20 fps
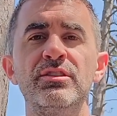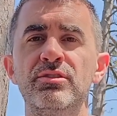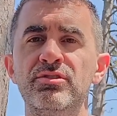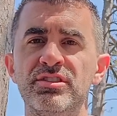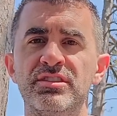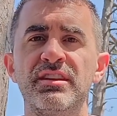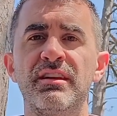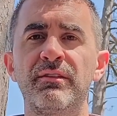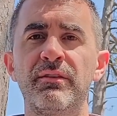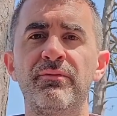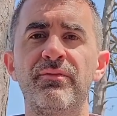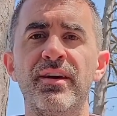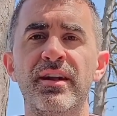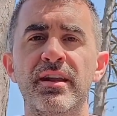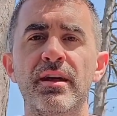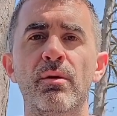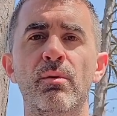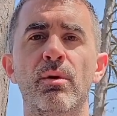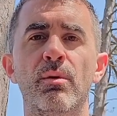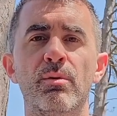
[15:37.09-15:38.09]
You just have to
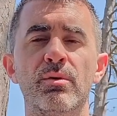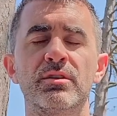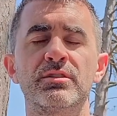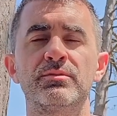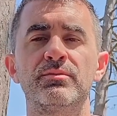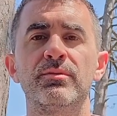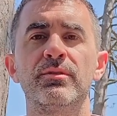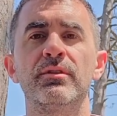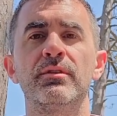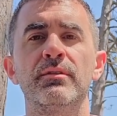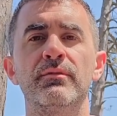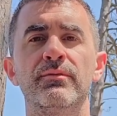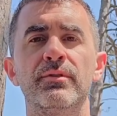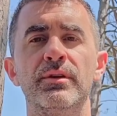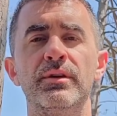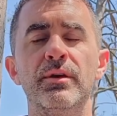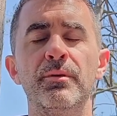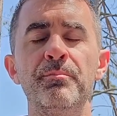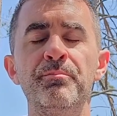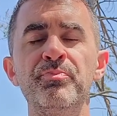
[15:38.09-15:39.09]
find out what works for, for
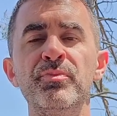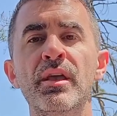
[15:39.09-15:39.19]
you.